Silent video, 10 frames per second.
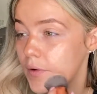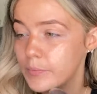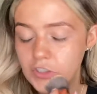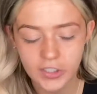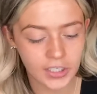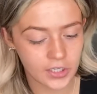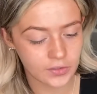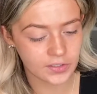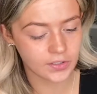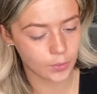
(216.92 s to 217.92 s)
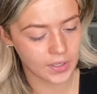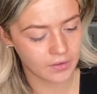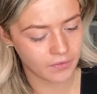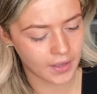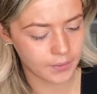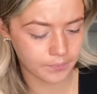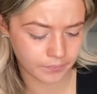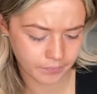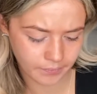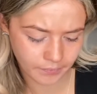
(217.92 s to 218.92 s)
just going to use a Zoeva
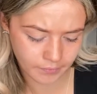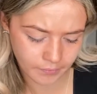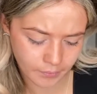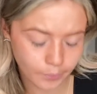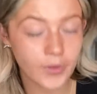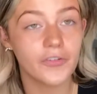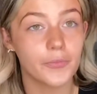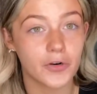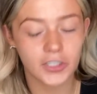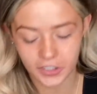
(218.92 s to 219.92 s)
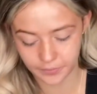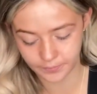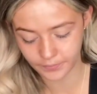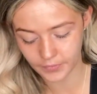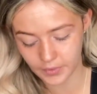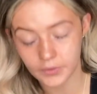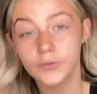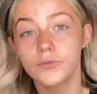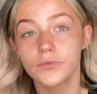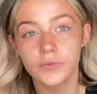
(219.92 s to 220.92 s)
buffer brush
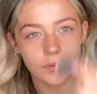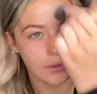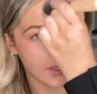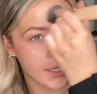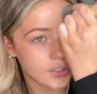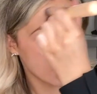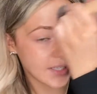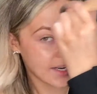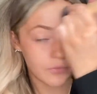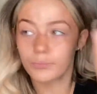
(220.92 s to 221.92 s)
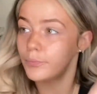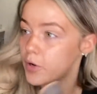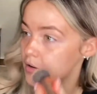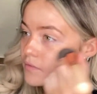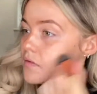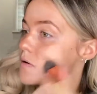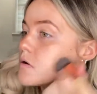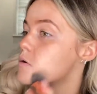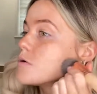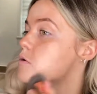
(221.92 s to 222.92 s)
and just kind of buff
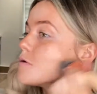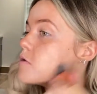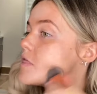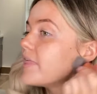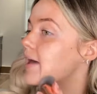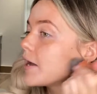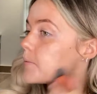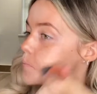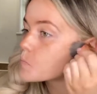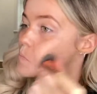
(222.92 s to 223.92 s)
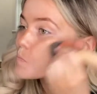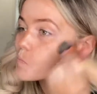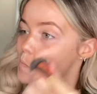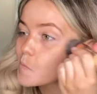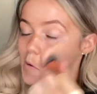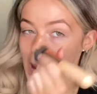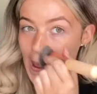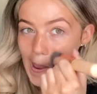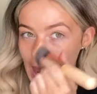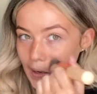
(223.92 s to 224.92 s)
that
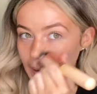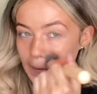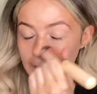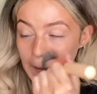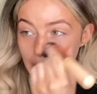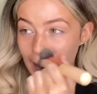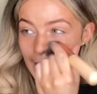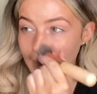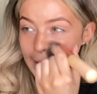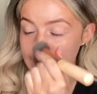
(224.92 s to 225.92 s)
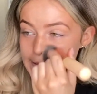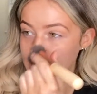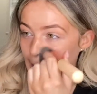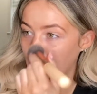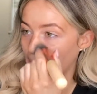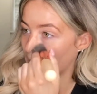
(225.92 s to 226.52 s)
into my skin,